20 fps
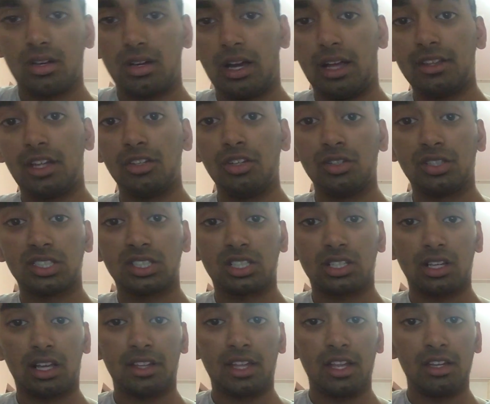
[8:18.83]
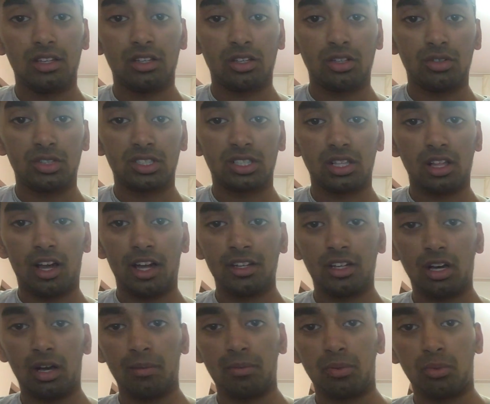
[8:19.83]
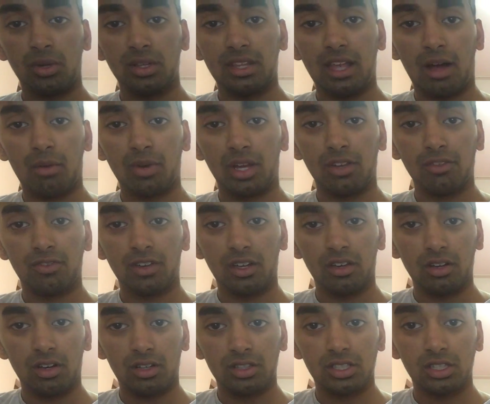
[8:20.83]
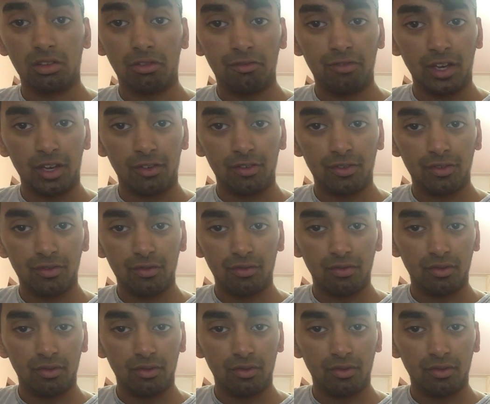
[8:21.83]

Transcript: And then you slide up with that ring finger to the 5th.